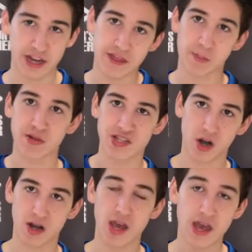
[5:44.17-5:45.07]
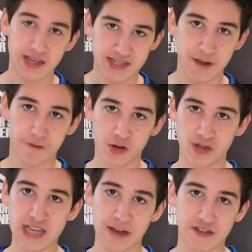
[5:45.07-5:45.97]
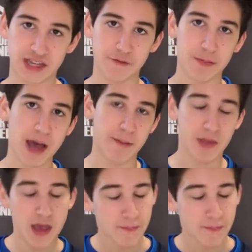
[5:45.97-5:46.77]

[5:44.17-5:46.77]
I think Brassard is definitely going to have to give him that,